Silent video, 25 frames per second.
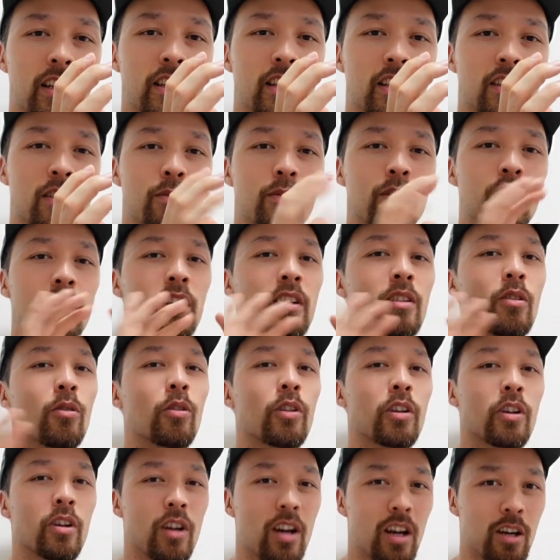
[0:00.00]
the community
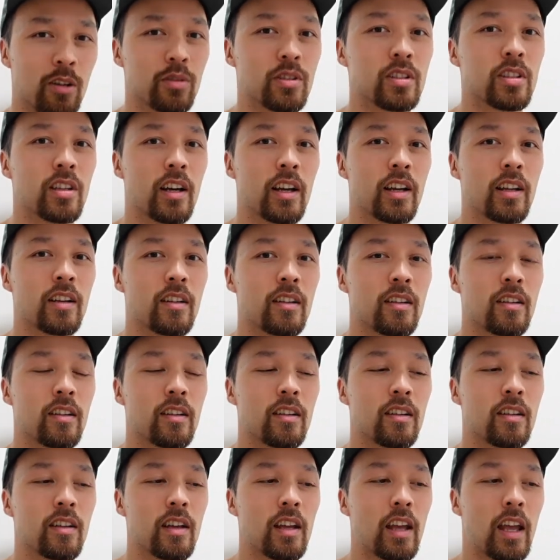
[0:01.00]
or you're outside,
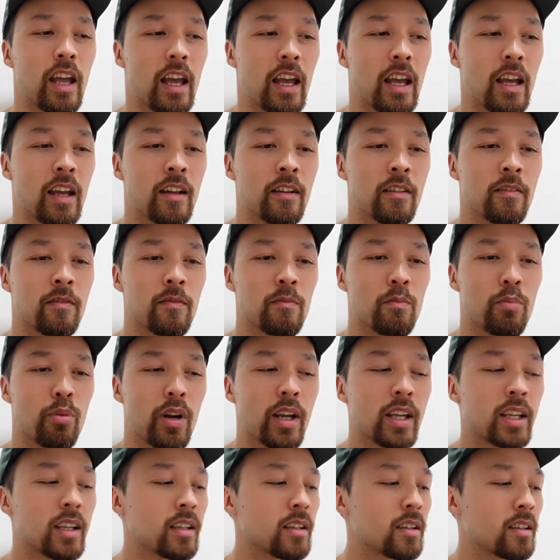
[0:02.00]
and
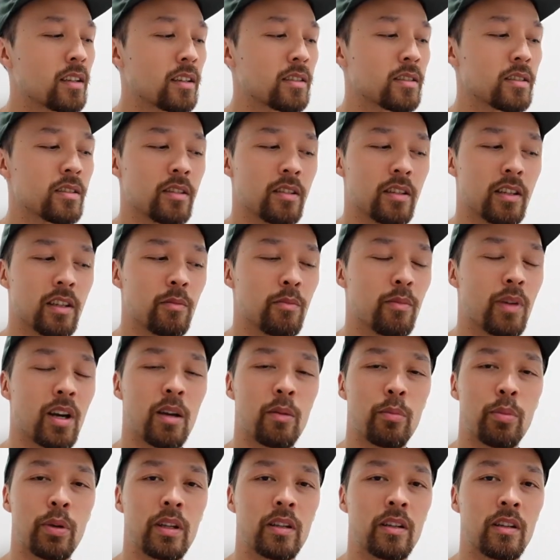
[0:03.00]
breaking does, in my
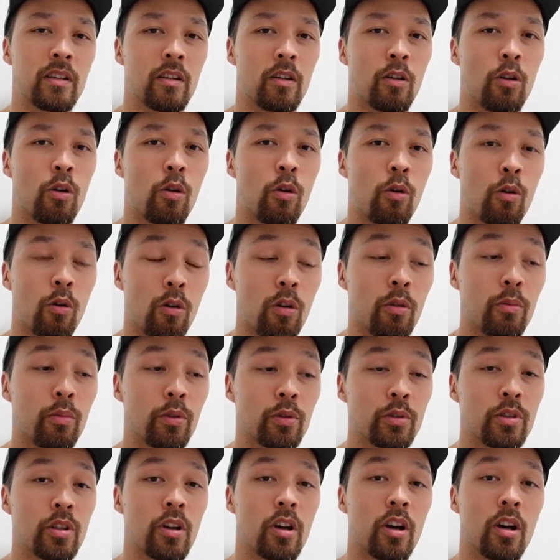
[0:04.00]
opinion, a horrible
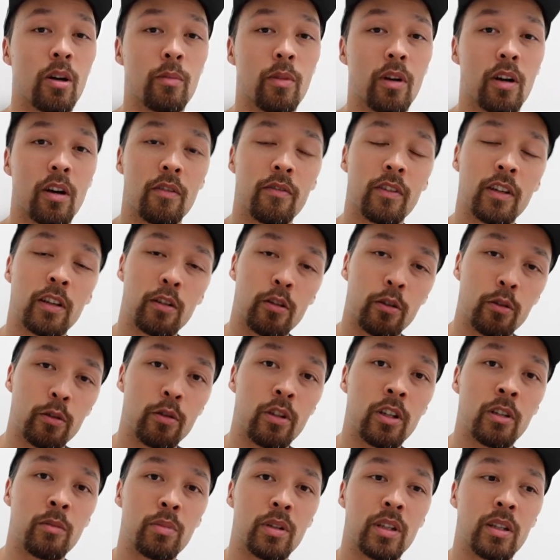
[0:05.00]
job of
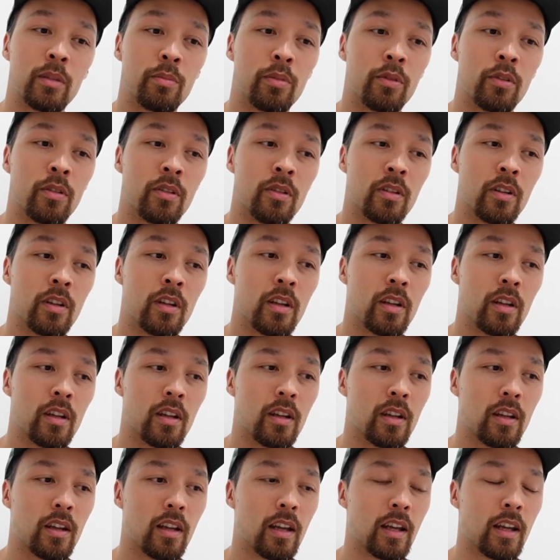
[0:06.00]
including people.
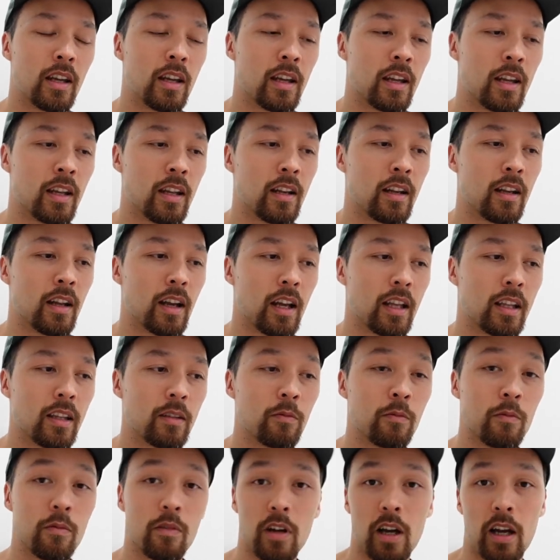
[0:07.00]
And
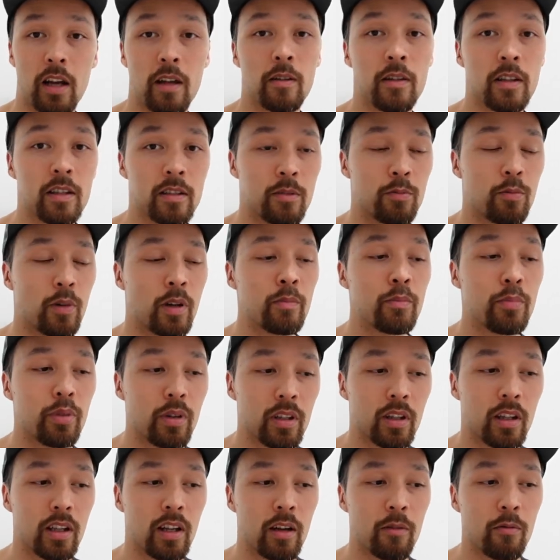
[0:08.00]
there's one
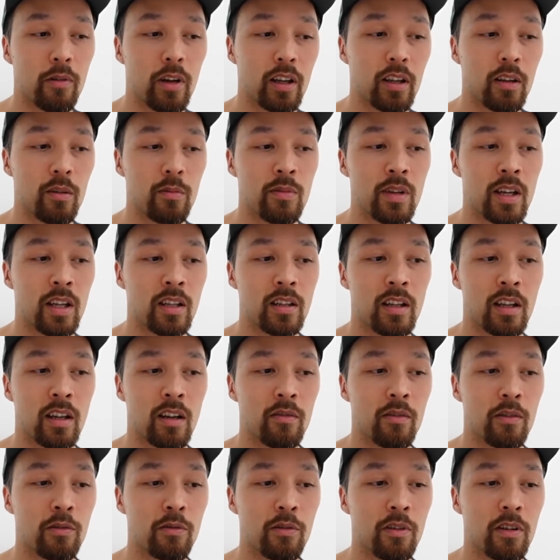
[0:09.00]
book that I recommend that
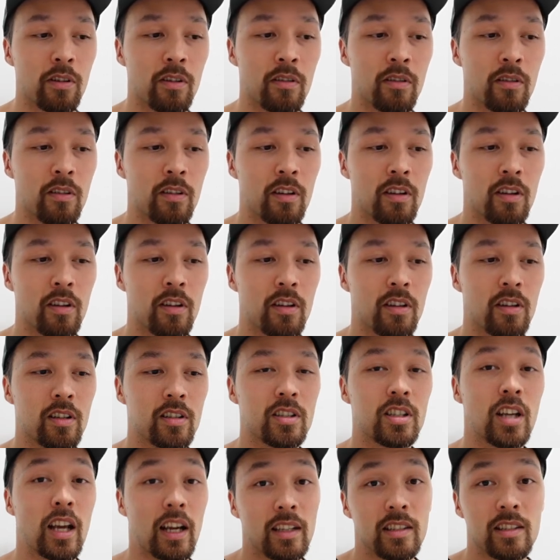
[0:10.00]
everyone
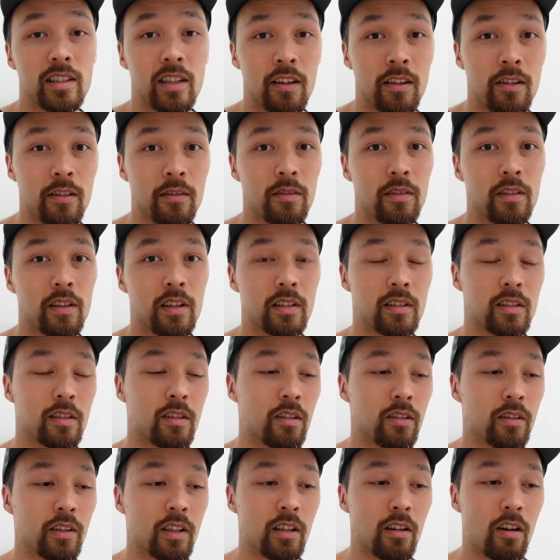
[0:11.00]
checks out. It's
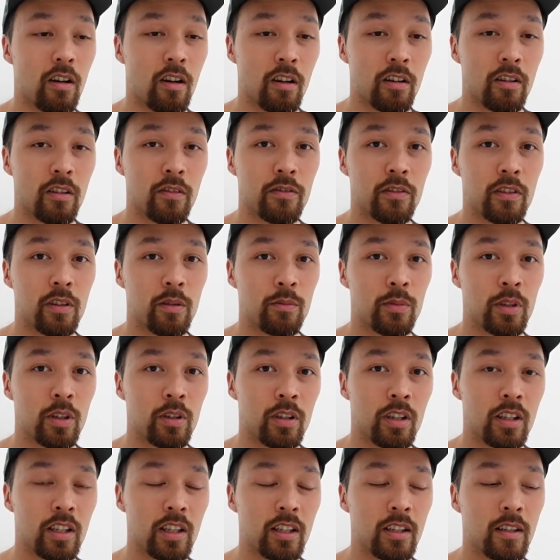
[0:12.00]
called The Art of
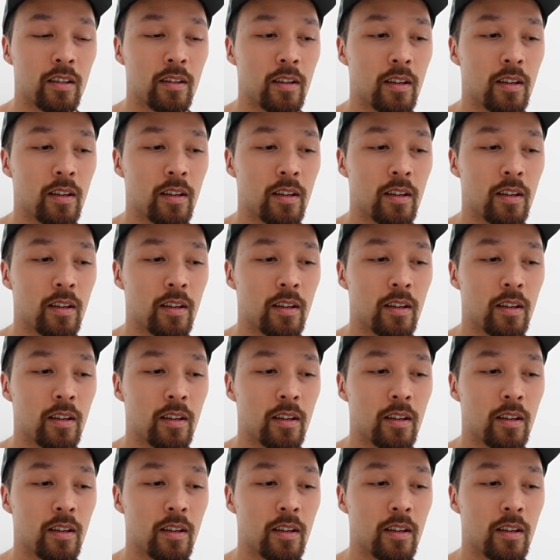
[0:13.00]
Community,